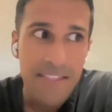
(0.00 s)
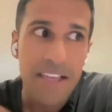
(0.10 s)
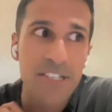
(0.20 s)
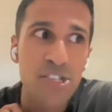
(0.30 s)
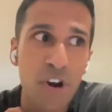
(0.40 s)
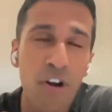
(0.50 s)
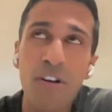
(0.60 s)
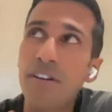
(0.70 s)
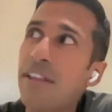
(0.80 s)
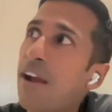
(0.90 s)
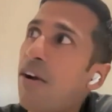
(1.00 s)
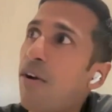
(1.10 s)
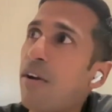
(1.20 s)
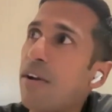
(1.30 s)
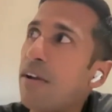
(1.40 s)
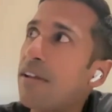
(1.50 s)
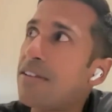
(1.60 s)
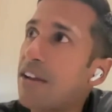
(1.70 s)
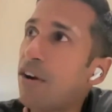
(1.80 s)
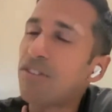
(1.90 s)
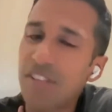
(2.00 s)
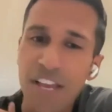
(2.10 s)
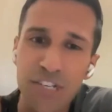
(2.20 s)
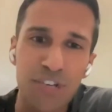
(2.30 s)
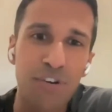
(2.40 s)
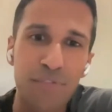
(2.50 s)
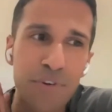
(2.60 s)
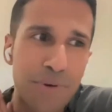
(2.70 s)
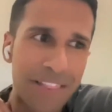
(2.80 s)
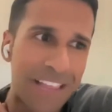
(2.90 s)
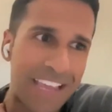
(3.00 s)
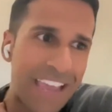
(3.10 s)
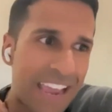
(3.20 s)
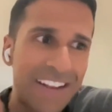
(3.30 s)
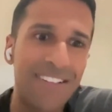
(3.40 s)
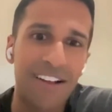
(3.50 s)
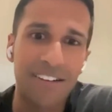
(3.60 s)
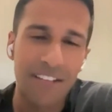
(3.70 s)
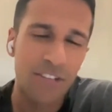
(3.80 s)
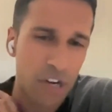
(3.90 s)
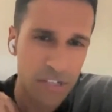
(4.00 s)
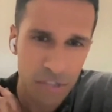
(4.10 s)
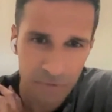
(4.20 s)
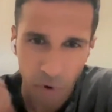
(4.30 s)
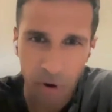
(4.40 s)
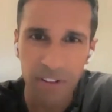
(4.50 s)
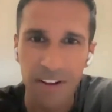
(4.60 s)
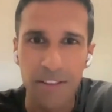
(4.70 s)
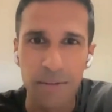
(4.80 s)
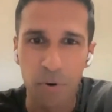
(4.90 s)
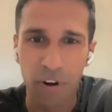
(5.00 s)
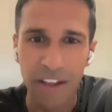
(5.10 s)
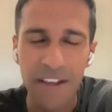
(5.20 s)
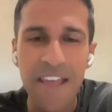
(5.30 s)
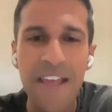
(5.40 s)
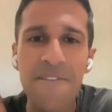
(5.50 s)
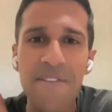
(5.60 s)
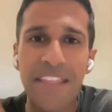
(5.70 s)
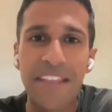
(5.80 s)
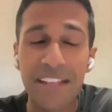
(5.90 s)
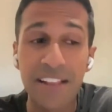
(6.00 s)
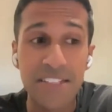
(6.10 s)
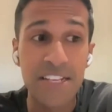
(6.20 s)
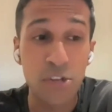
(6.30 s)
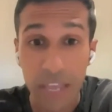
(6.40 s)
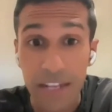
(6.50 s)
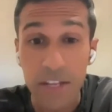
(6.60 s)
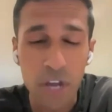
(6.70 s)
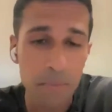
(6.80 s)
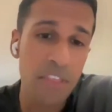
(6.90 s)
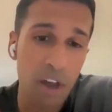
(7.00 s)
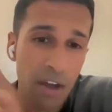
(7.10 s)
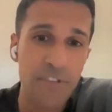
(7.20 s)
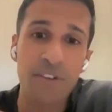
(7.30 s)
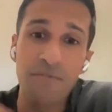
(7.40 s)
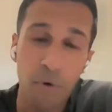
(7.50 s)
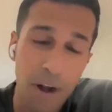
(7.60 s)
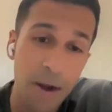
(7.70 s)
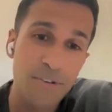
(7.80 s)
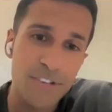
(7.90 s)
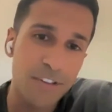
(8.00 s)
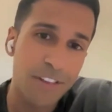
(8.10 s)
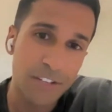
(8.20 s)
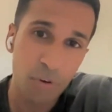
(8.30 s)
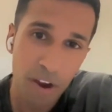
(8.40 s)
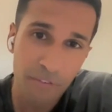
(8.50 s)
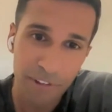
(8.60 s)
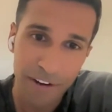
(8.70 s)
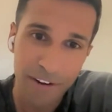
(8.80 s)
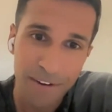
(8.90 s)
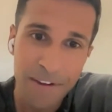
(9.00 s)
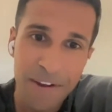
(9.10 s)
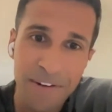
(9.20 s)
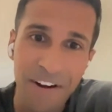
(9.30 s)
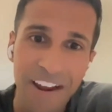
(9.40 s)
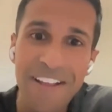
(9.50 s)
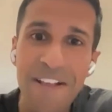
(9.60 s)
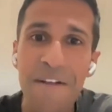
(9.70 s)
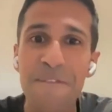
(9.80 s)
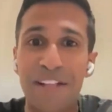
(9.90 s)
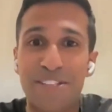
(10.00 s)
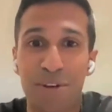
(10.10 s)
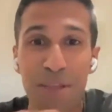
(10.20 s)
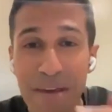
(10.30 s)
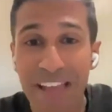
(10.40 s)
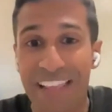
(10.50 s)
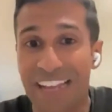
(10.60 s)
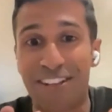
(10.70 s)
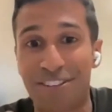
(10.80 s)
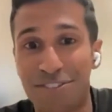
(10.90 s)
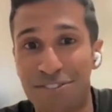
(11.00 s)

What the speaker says: They start their dinner/interview at like 8 o'clock. They talk until 4 o'clock in the morning. And then Elon says, okay, can you come to the office in 4 hours and collect your offer letter? Right. And so he meant like,